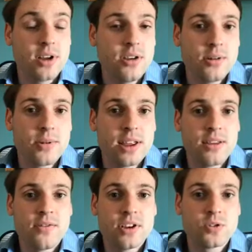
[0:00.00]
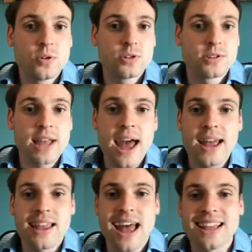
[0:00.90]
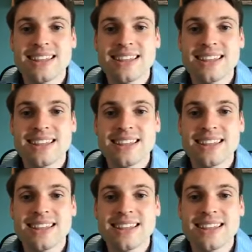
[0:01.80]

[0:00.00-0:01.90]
there was other individuals that